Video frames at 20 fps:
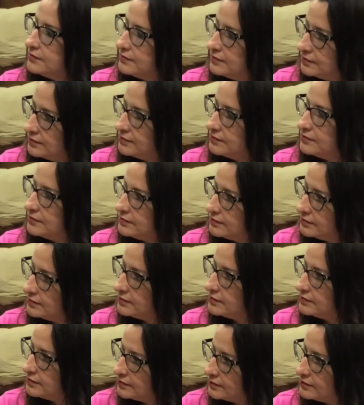
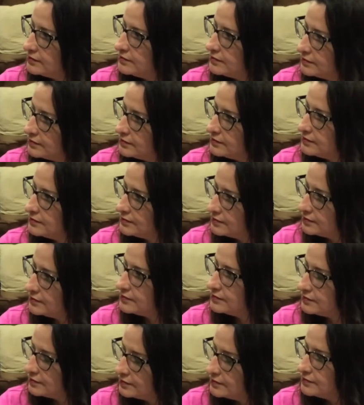
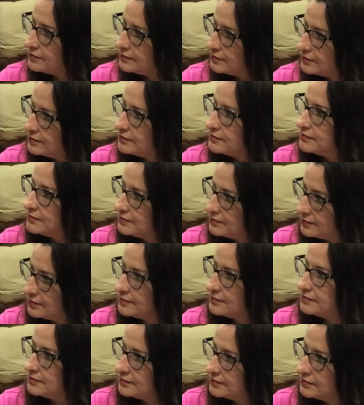
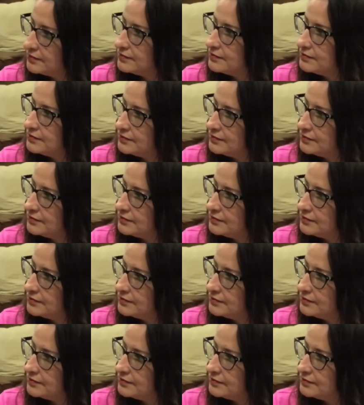[no speech]